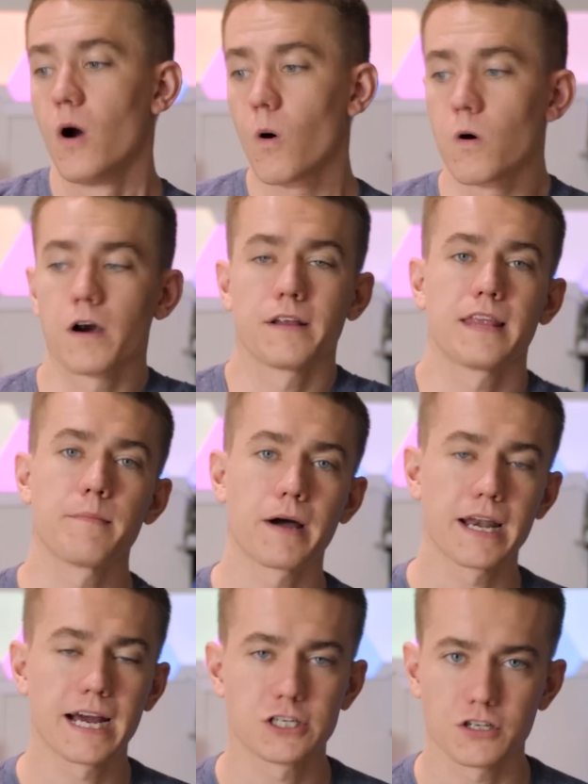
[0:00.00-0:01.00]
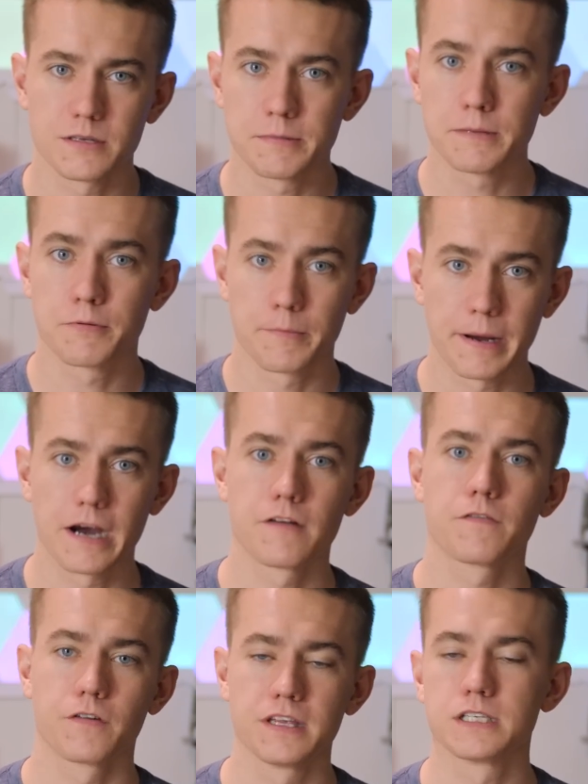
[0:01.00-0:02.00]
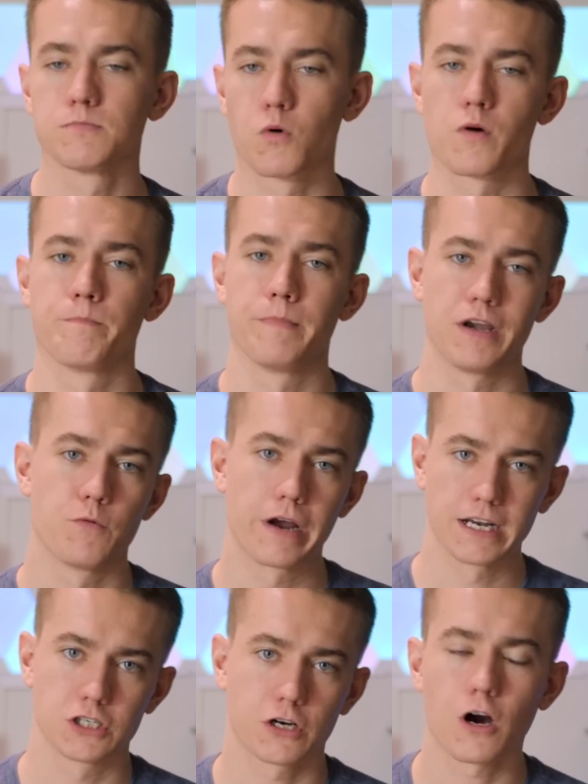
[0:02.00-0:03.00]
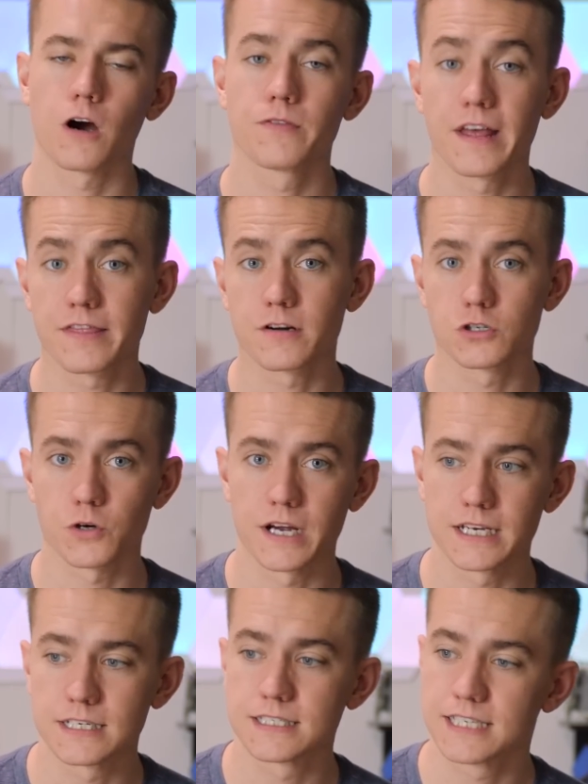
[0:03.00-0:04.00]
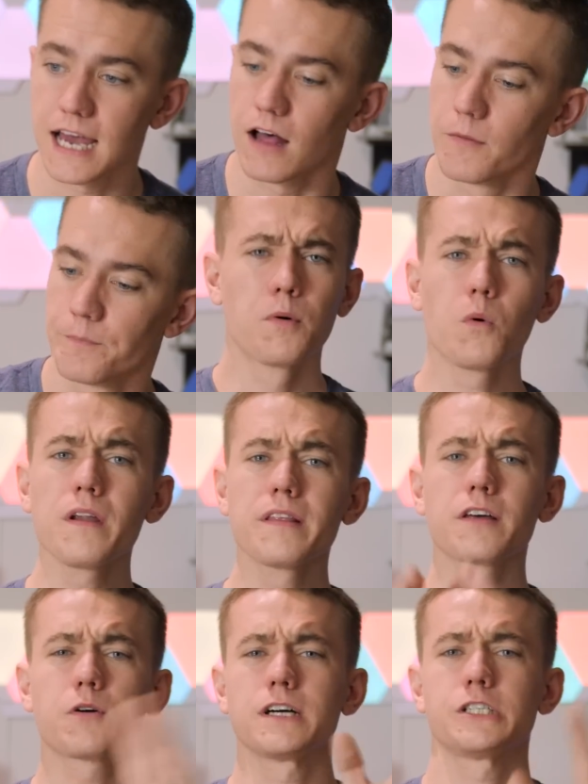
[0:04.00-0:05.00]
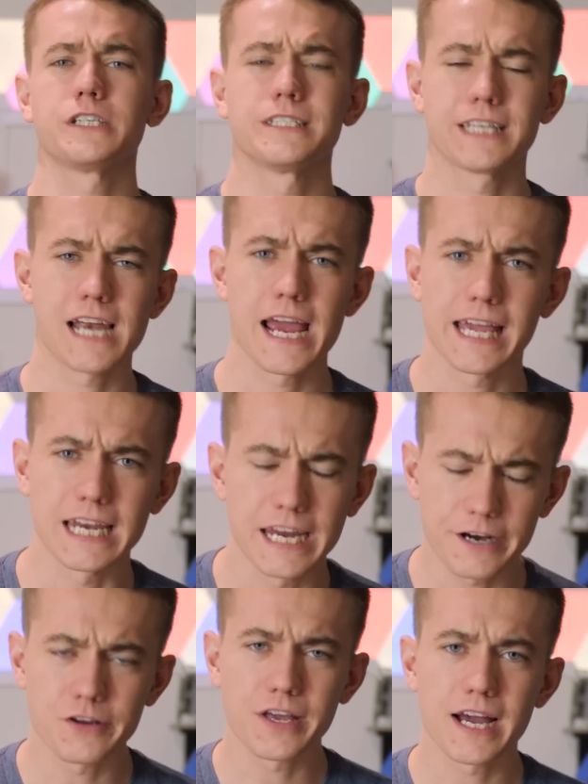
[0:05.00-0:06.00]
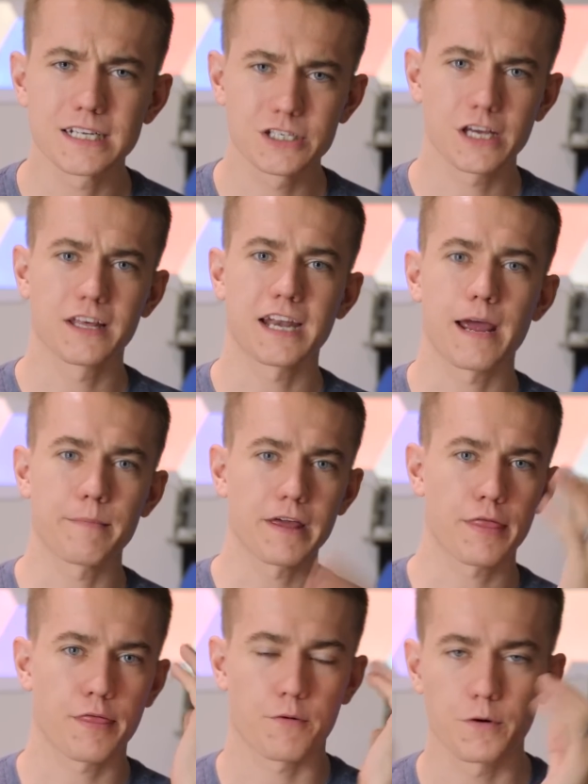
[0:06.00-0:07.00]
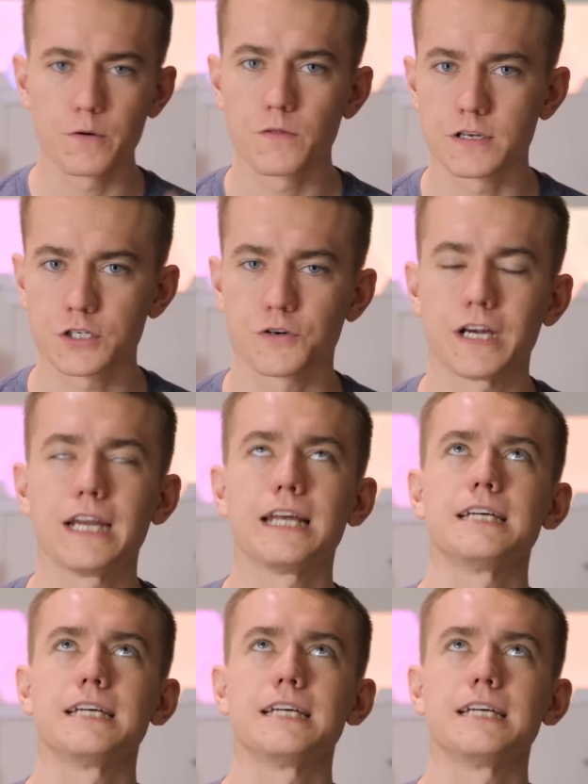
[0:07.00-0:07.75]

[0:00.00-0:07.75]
or they might actually be prepared for this more mid-range card that they're trying to sell. But one of the questions that I can hear you guys yelling at me through the screen